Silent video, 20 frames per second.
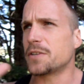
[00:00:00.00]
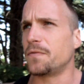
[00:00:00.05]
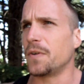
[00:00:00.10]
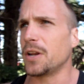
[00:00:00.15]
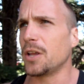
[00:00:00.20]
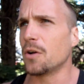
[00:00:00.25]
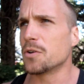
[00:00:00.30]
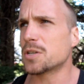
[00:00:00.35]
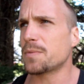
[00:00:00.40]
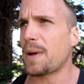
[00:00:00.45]

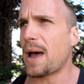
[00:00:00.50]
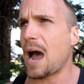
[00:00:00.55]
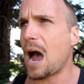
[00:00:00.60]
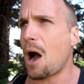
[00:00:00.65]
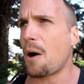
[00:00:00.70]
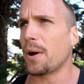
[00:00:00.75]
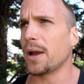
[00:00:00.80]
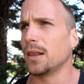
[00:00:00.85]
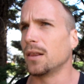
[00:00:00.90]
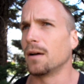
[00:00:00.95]
videos about
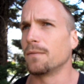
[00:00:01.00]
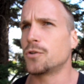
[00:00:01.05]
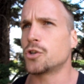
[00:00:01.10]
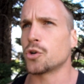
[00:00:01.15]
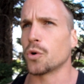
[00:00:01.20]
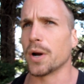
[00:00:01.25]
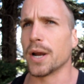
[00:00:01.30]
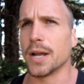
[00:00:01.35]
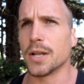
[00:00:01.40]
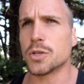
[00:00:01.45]
how I love
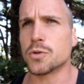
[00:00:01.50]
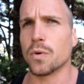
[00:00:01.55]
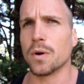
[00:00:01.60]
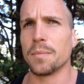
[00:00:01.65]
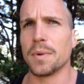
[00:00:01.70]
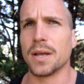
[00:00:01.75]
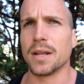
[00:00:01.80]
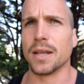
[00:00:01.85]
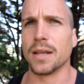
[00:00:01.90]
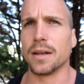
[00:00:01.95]
trans
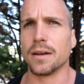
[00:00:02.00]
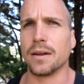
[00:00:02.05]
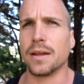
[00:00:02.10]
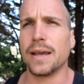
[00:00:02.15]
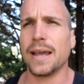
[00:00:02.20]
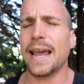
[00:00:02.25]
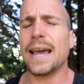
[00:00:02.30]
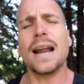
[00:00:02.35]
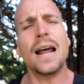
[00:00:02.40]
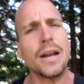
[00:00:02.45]
women, and
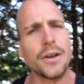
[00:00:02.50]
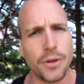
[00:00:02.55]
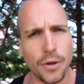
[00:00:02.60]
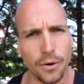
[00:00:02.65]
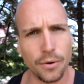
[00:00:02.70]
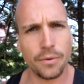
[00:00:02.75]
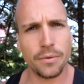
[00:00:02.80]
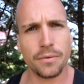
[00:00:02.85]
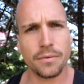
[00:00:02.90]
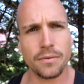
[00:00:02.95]
I
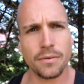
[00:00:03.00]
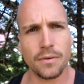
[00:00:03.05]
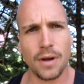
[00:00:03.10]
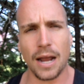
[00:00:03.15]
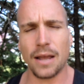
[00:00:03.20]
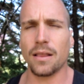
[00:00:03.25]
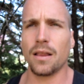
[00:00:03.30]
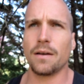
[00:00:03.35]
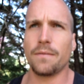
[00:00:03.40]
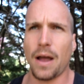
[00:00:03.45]
do.
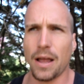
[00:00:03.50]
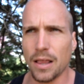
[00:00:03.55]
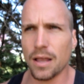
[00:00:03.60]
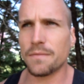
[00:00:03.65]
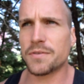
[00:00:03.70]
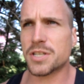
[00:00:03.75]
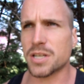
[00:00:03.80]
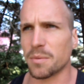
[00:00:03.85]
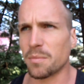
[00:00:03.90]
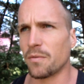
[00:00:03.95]
I
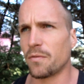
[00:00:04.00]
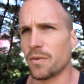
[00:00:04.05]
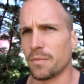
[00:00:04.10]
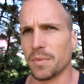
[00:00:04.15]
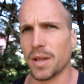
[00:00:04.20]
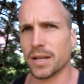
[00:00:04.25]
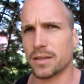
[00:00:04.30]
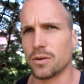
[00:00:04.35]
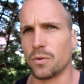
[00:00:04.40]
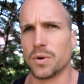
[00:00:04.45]
love some of them,
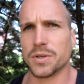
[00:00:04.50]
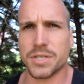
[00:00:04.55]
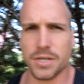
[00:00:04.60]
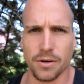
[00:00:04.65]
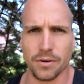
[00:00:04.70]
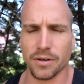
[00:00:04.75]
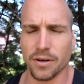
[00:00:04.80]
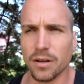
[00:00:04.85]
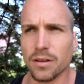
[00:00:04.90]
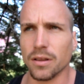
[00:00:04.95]
like the ones that are good